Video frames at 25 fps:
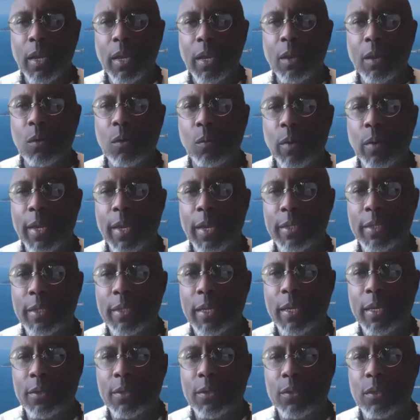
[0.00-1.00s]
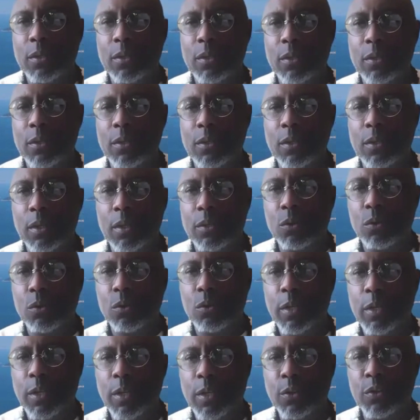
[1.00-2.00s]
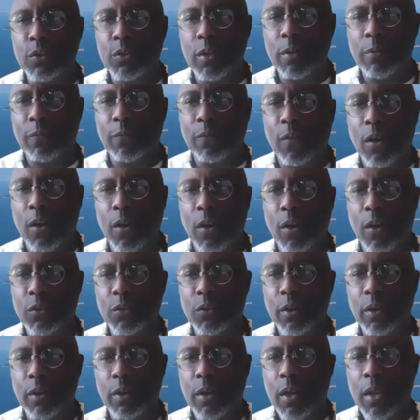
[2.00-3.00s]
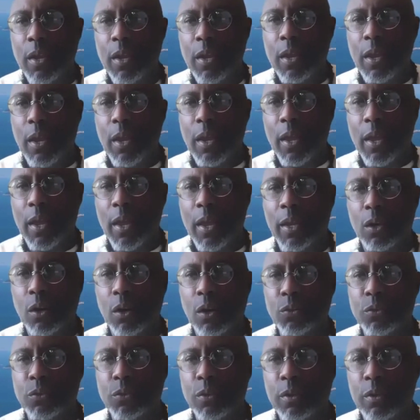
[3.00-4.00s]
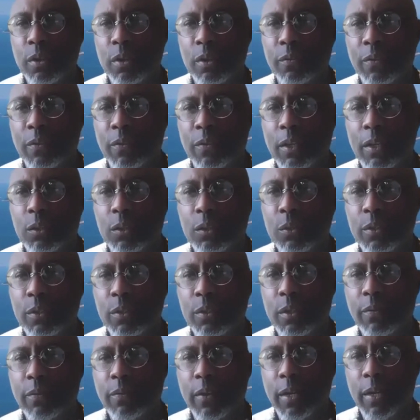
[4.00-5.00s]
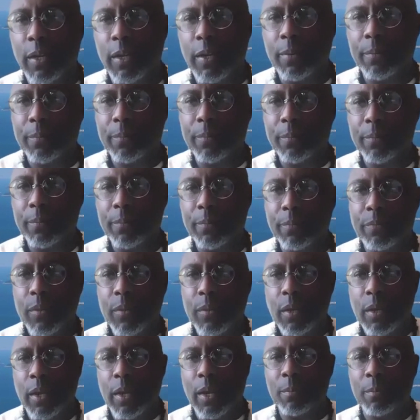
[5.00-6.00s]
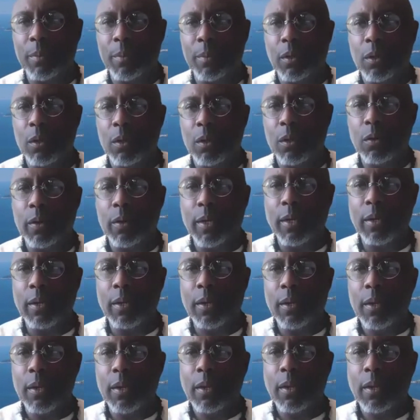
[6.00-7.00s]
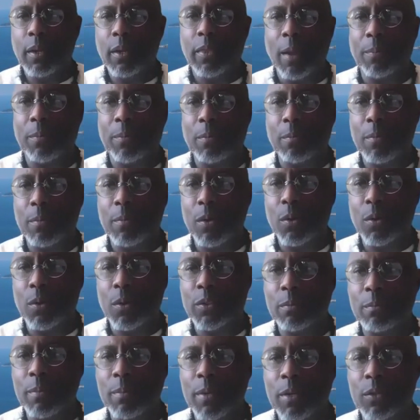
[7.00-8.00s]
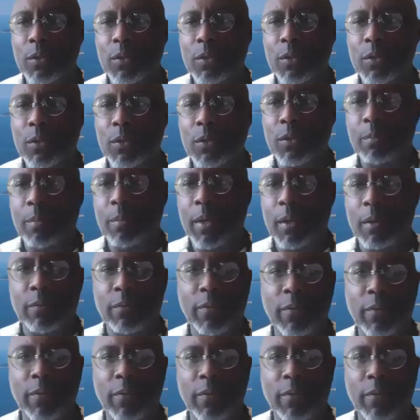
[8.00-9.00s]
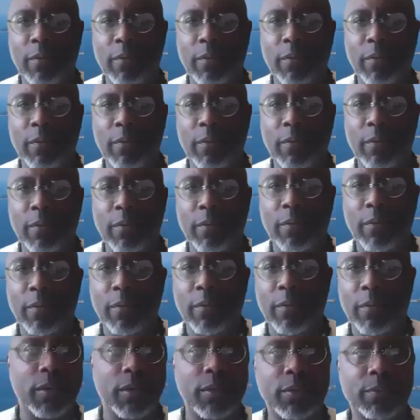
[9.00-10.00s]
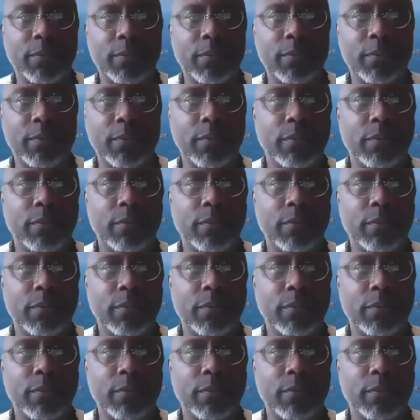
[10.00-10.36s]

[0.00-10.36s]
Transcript: In what ways can school leadership foster a culture of inclusivity and belonging that promotes the mental well-being of African Americans?